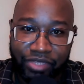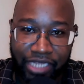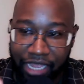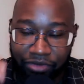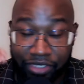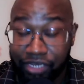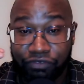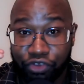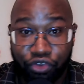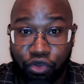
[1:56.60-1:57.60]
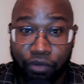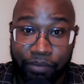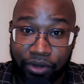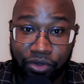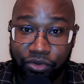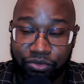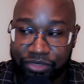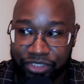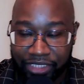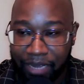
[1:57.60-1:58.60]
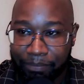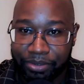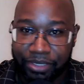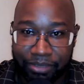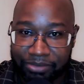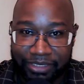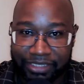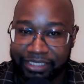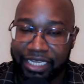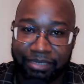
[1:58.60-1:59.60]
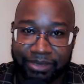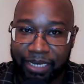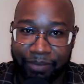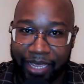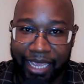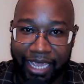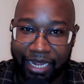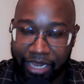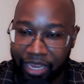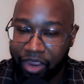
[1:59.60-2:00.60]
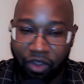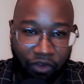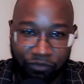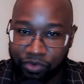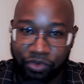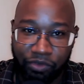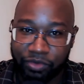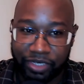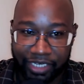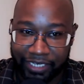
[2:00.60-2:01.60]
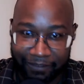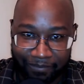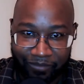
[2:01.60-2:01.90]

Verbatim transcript: I don't care if you're corporate owned, stop putting up the same type of ad over and over again.